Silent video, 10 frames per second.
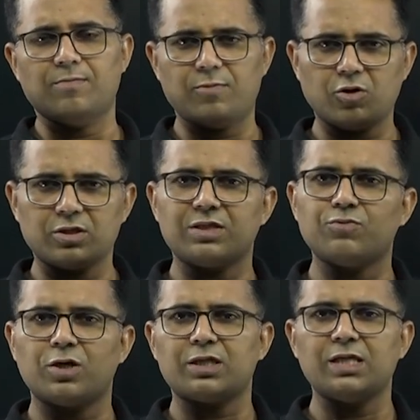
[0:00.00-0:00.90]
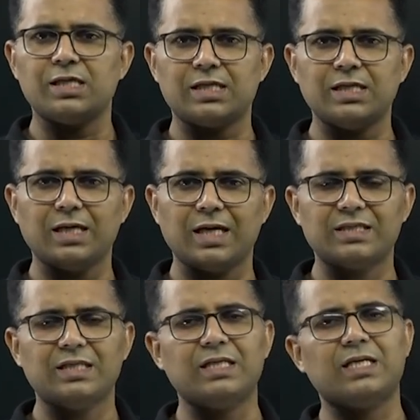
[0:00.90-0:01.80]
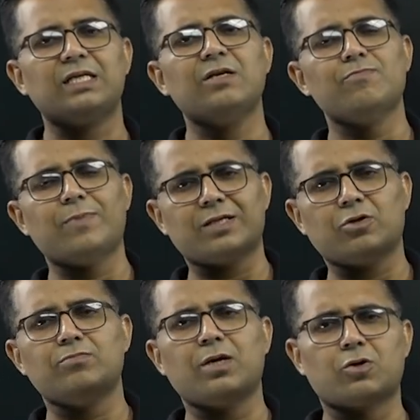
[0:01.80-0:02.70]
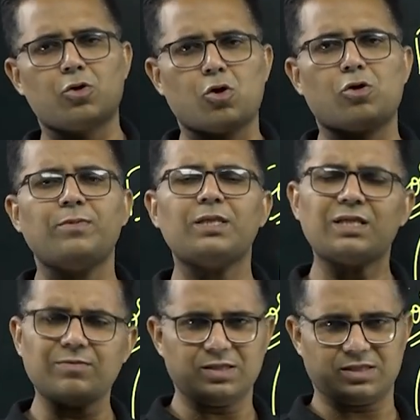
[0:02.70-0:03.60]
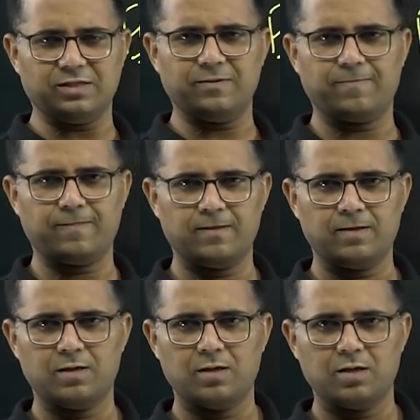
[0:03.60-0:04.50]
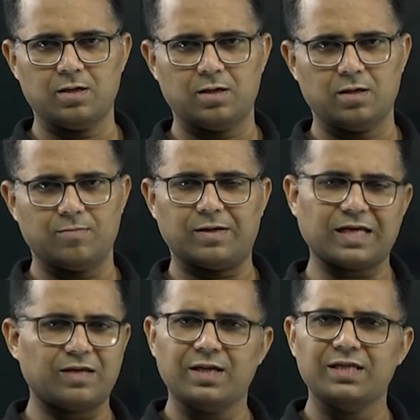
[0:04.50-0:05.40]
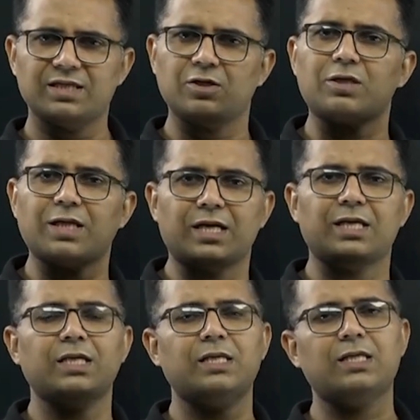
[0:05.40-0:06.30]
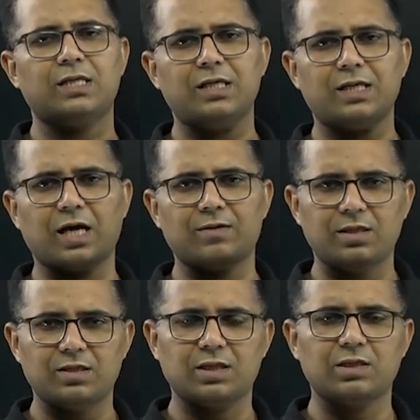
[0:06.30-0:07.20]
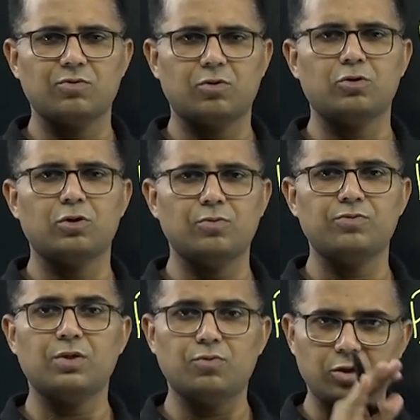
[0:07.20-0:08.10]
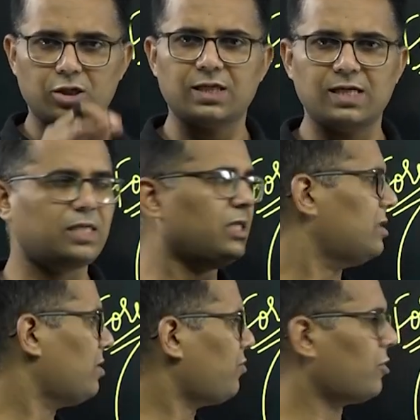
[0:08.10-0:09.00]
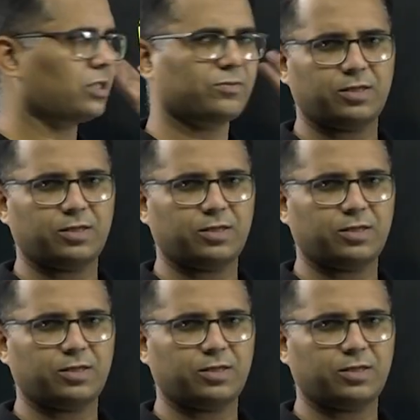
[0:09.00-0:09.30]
because that volatility has a negative impact on macroeconomy stability. But RBI does not target any rate, RBI just want to remove the volatility in the forex